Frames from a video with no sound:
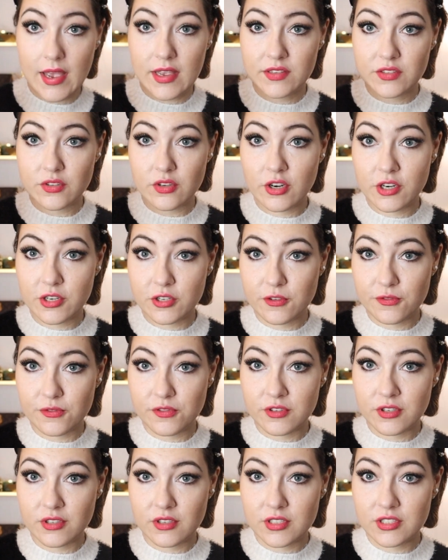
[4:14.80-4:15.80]
I searched
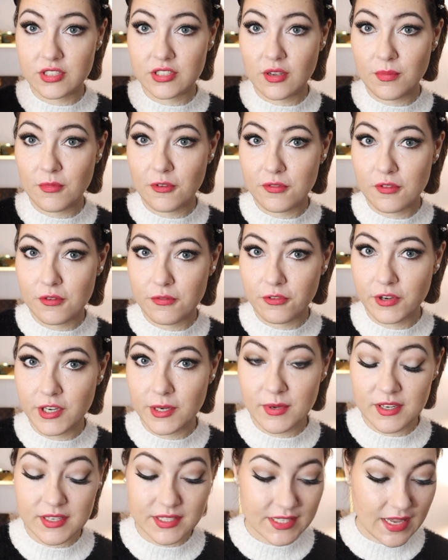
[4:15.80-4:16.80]
for some of the
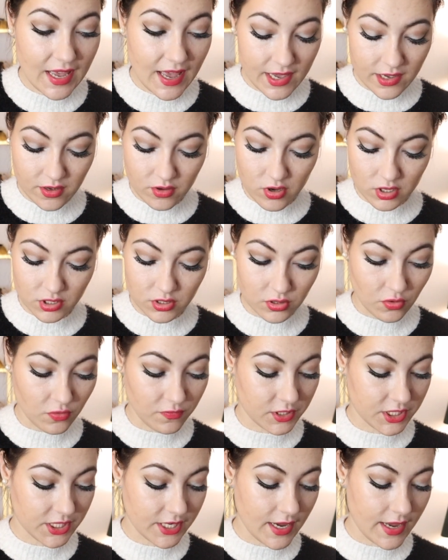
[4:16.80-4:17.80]
freebies I got
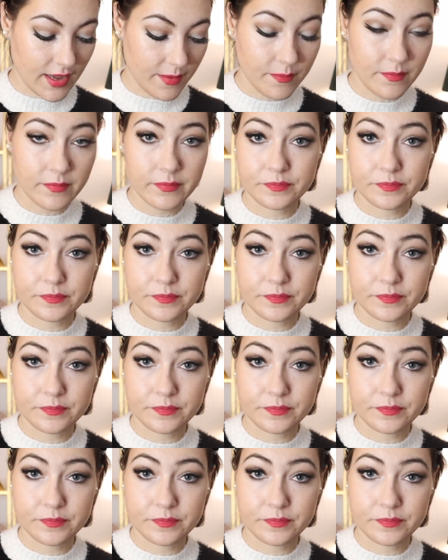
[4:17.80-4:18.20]
over time.